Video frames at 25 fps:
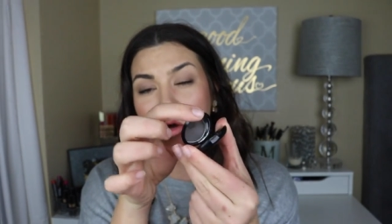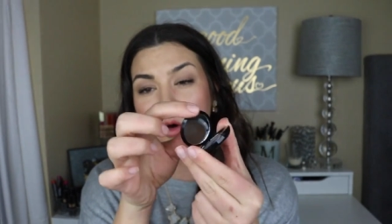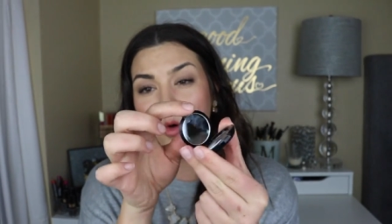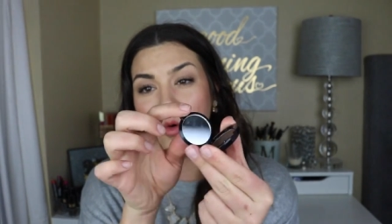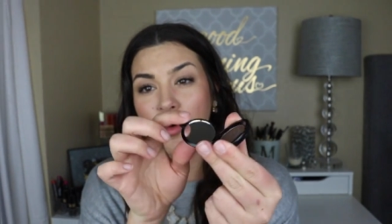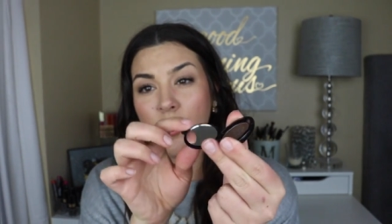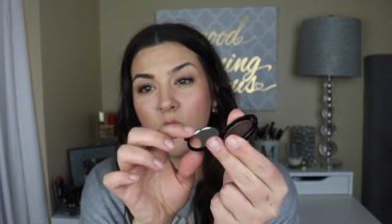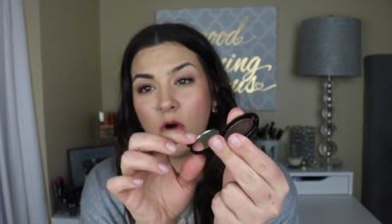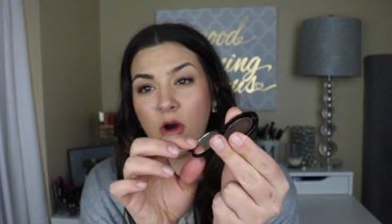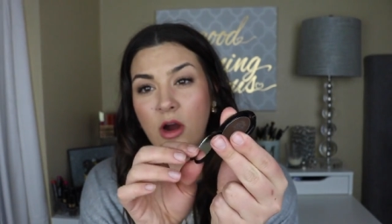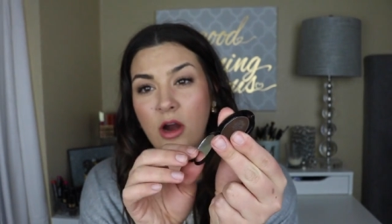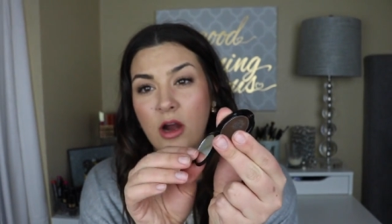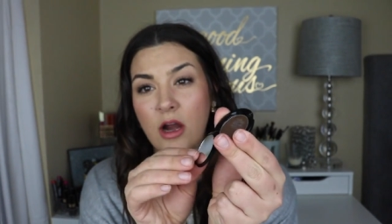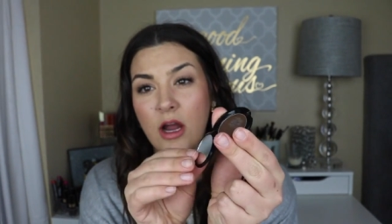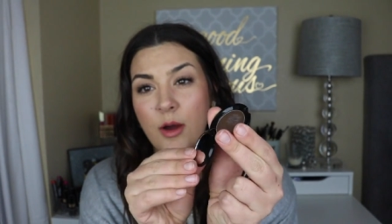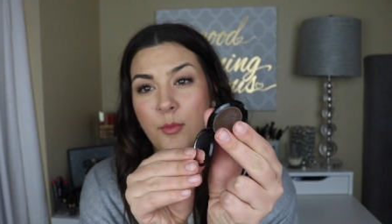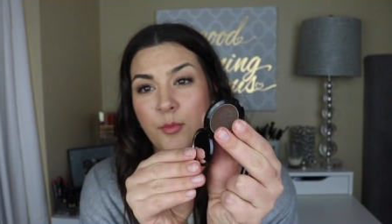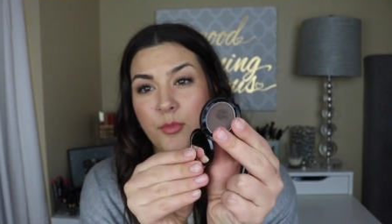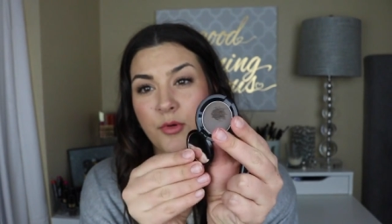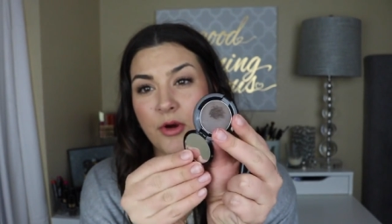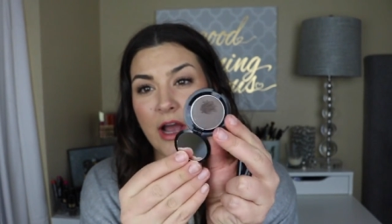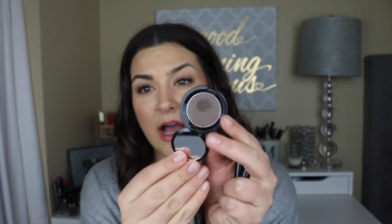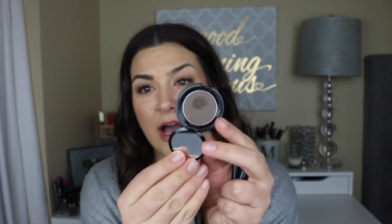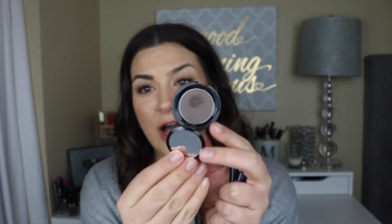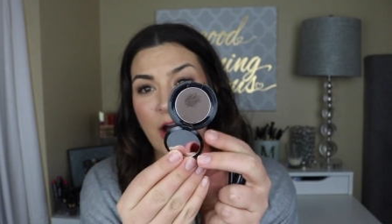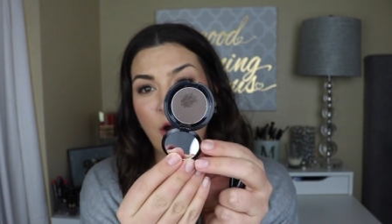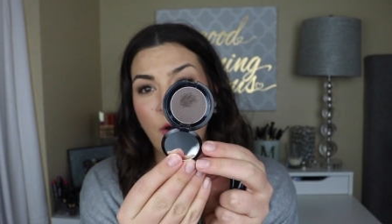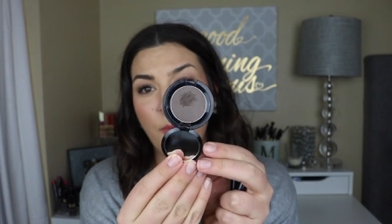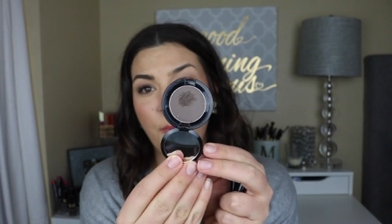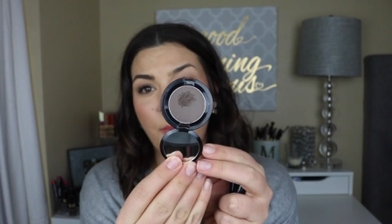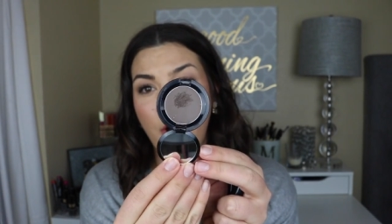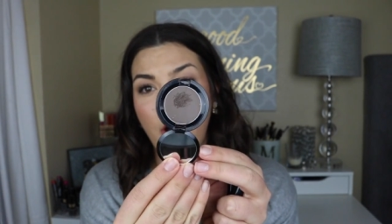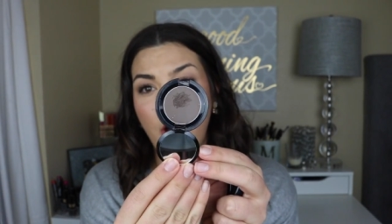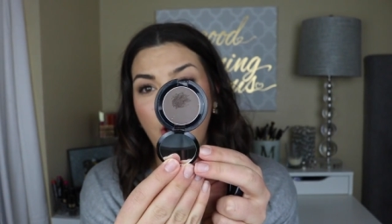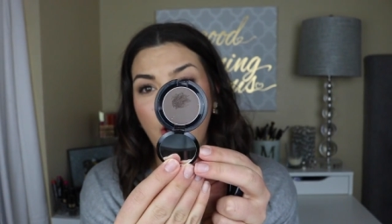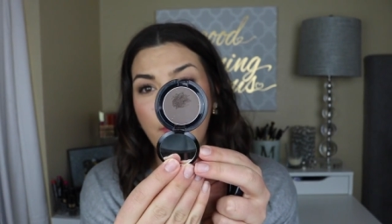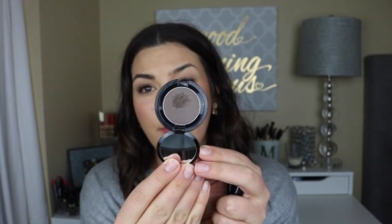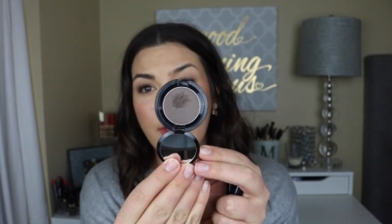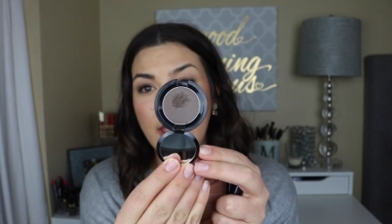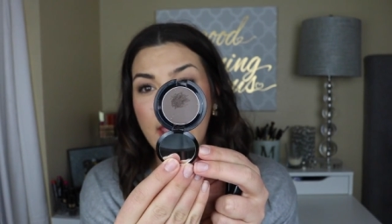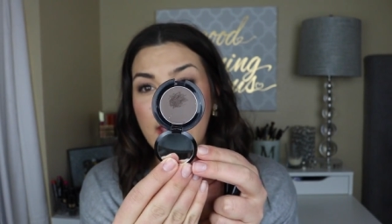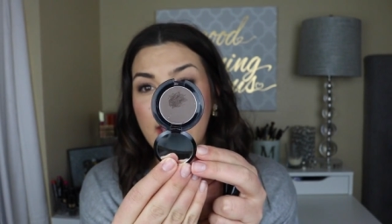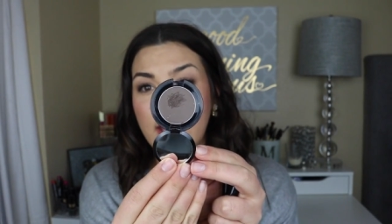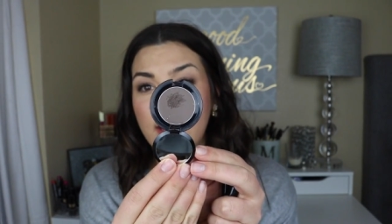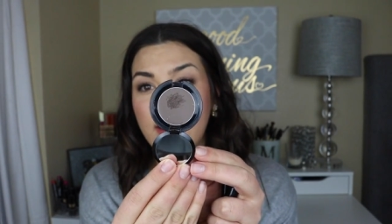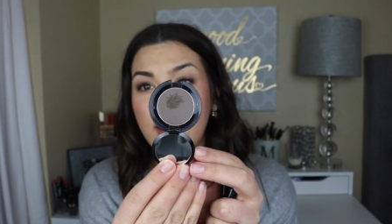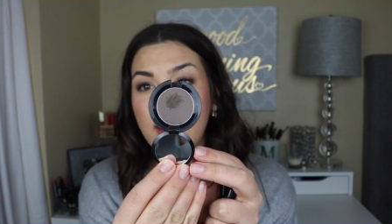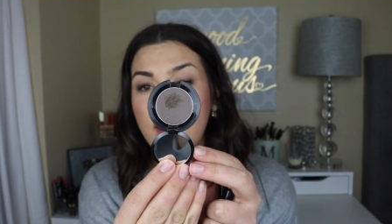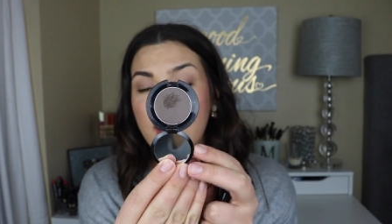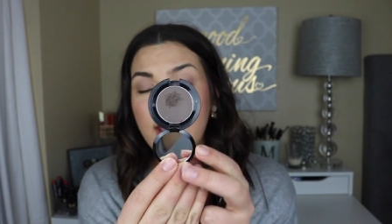or a brow
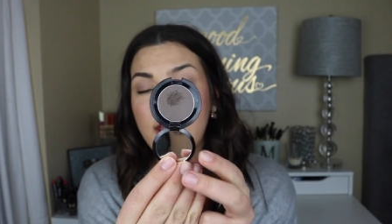pomade.